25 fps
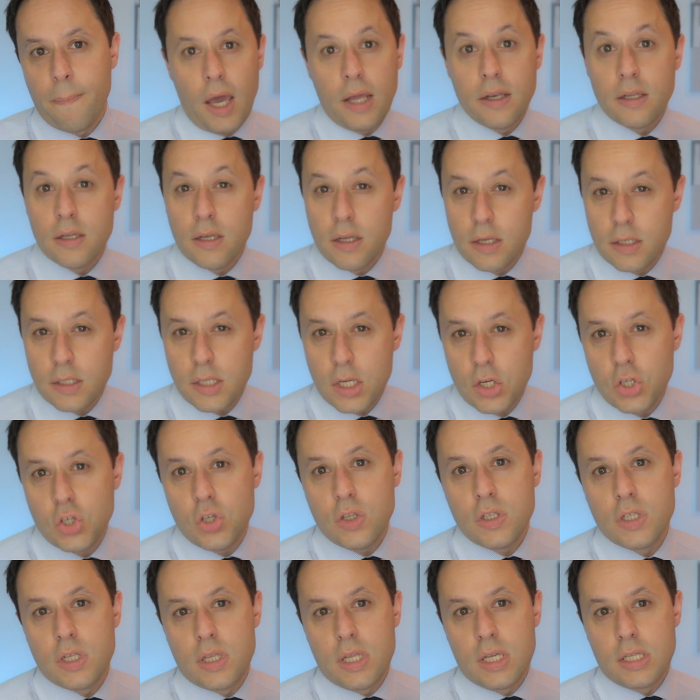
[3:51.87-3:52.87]
And in
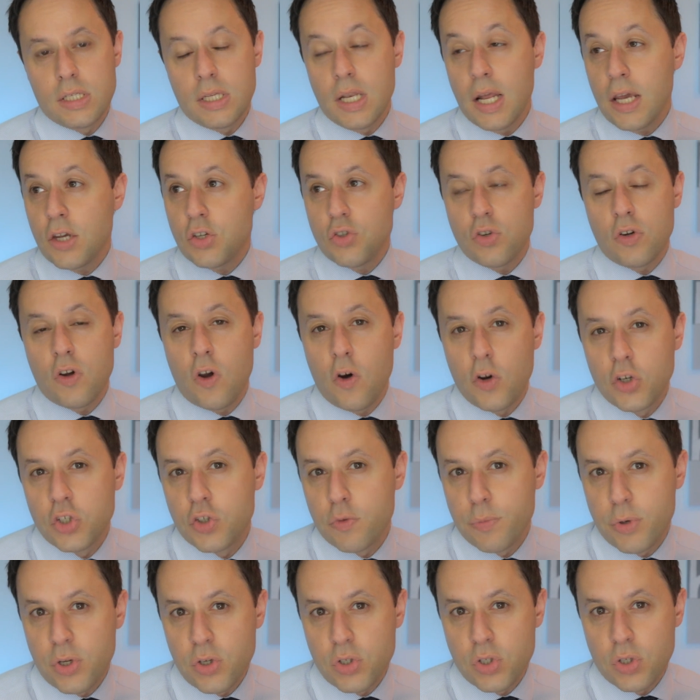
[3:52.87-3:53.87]
addition to this, an extra
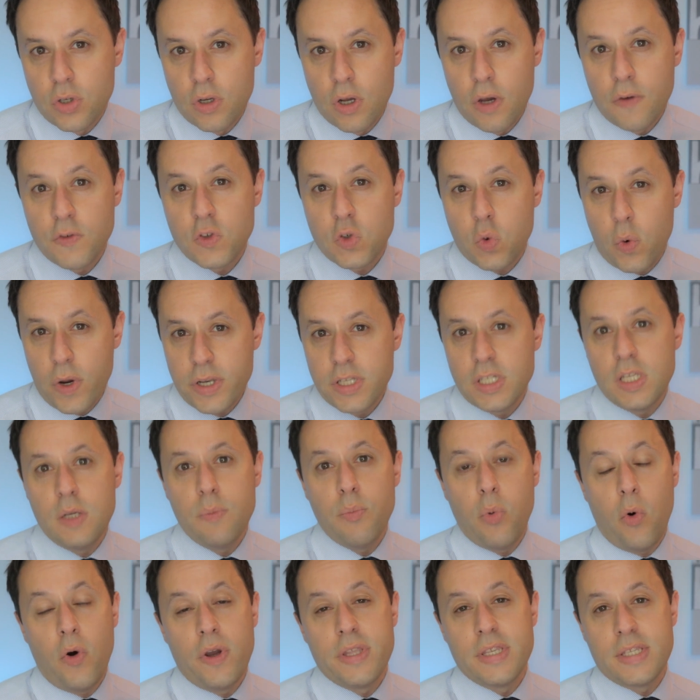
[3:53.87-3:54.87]
contribution of
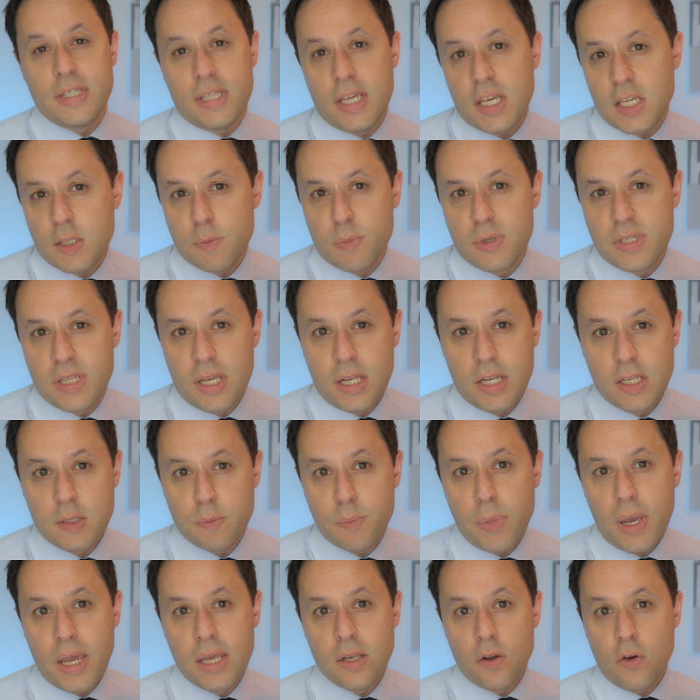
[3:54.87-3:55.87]
20.6% is
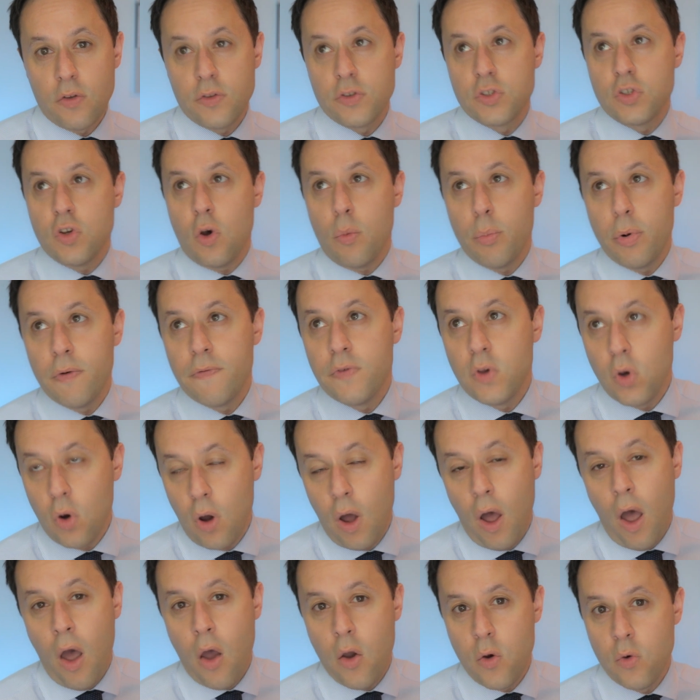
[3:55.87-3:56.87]
paid on top of
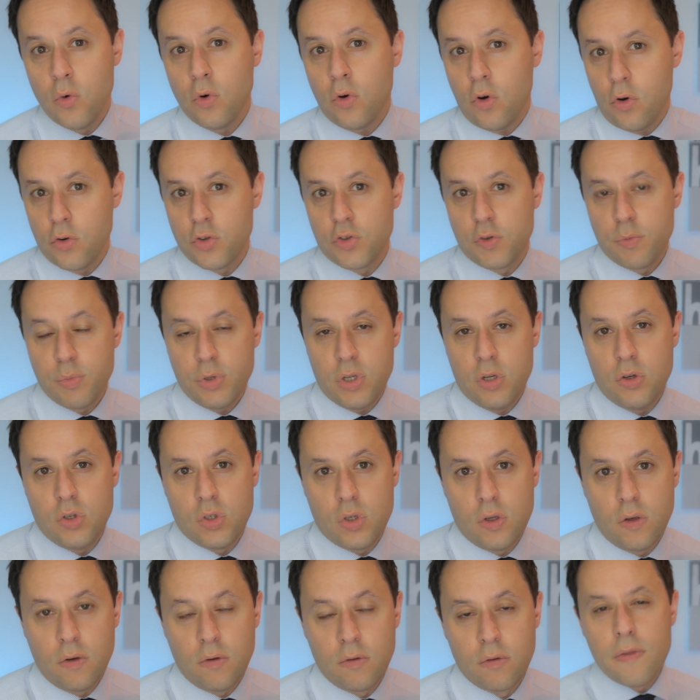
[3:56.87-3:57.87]
your own
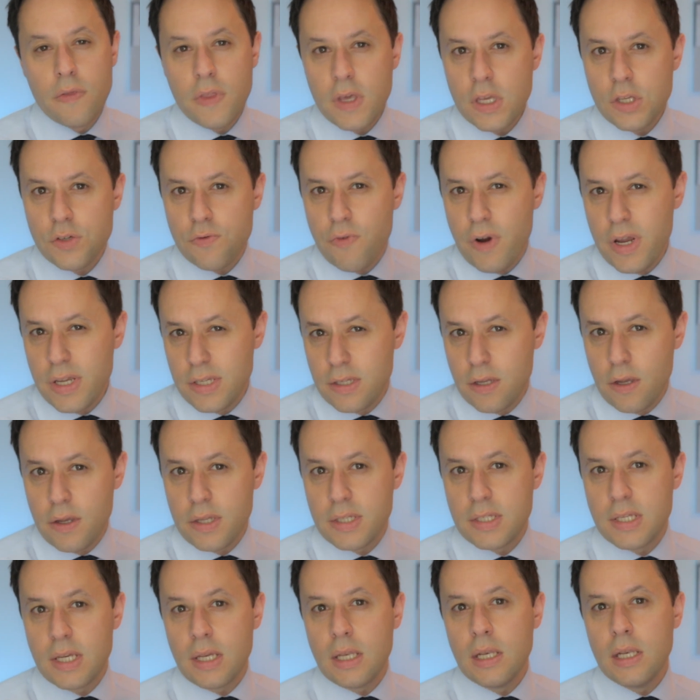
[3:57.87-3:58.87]
contribution. These rates are
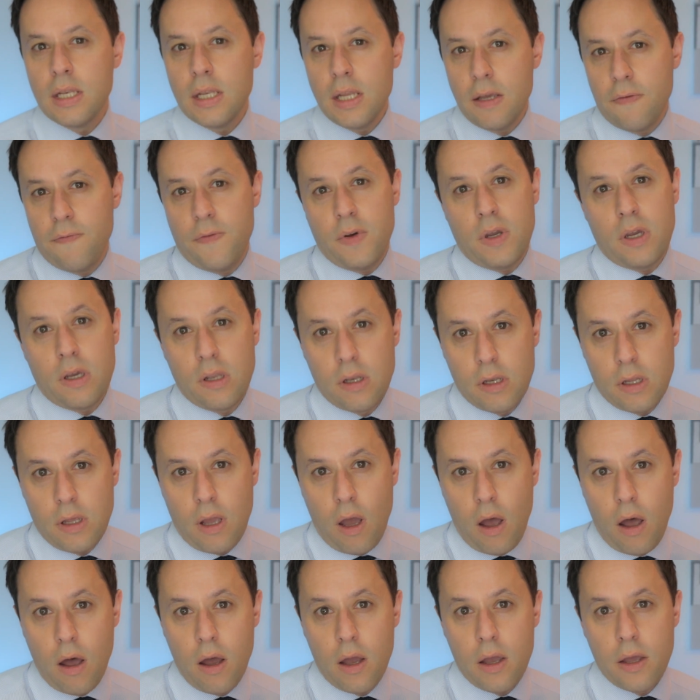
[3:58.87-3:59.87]
significantly
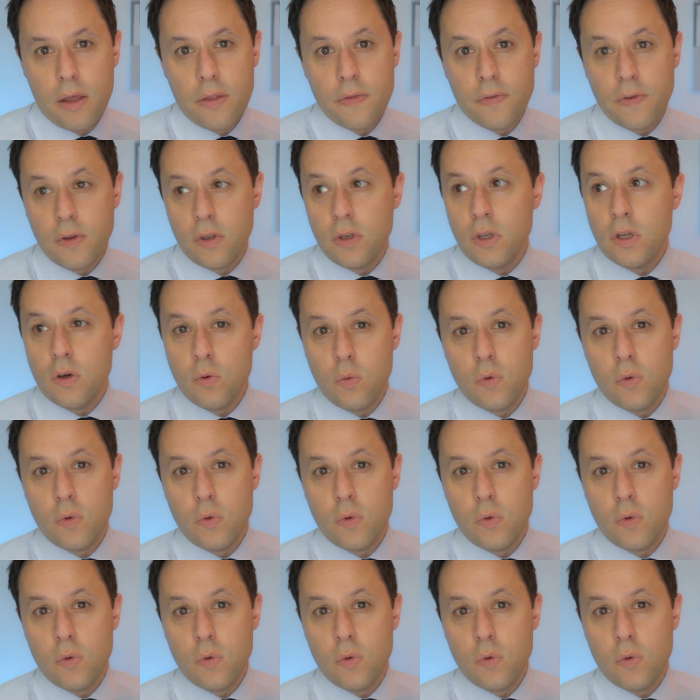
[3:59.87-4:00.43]
higher than you